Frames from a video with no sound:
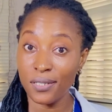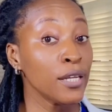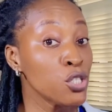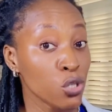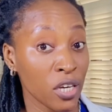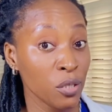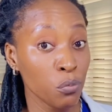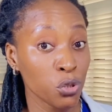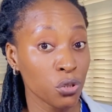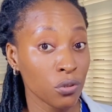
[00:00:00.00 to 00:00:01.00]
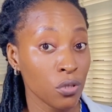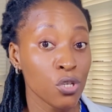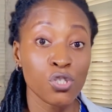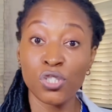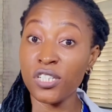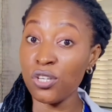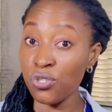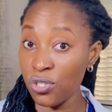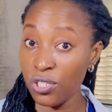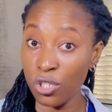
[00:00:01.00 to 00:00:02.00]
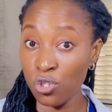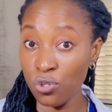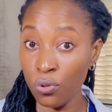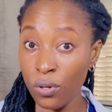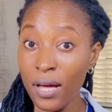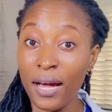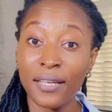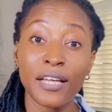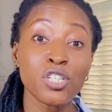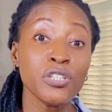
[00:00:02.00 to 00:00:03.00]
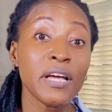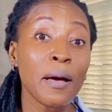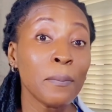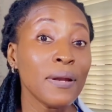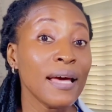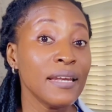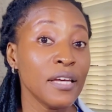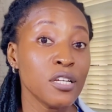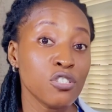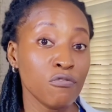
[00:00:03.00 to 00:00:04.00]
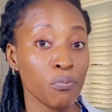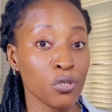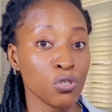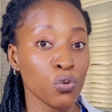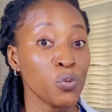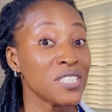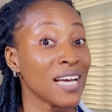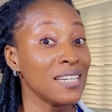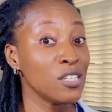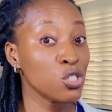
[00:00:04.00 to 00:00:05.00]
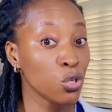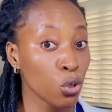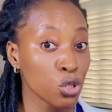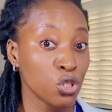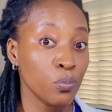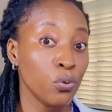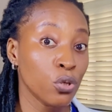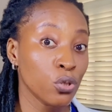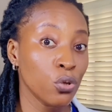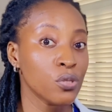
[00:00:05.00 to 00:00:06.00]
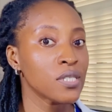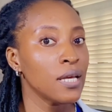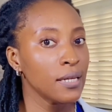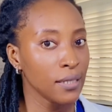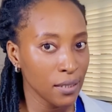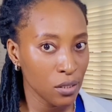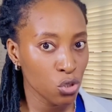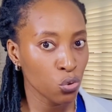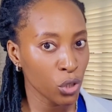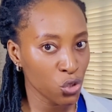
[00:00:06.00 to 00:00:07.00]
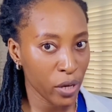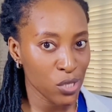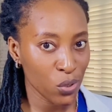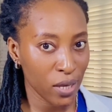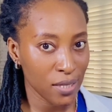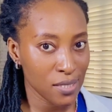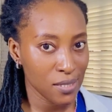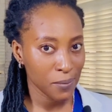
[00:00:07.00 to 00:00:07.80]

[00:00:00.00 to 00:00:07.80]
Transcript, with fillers: Any sucking motion, such as using a straw, can actually apply negative pressure, which can dislodge the blood clot, leading to a dry socket.